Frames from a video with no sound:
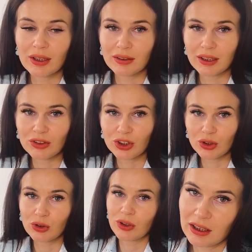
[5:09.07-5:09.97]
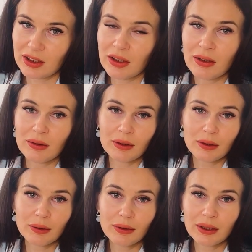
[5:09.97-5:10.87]
in that geolocation,
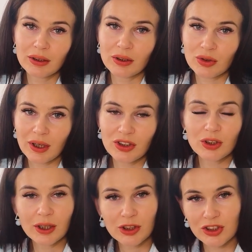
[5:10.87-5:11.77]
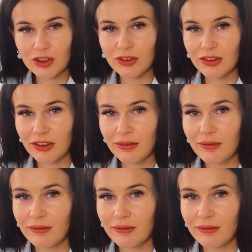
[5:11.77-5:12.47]
then congratulations.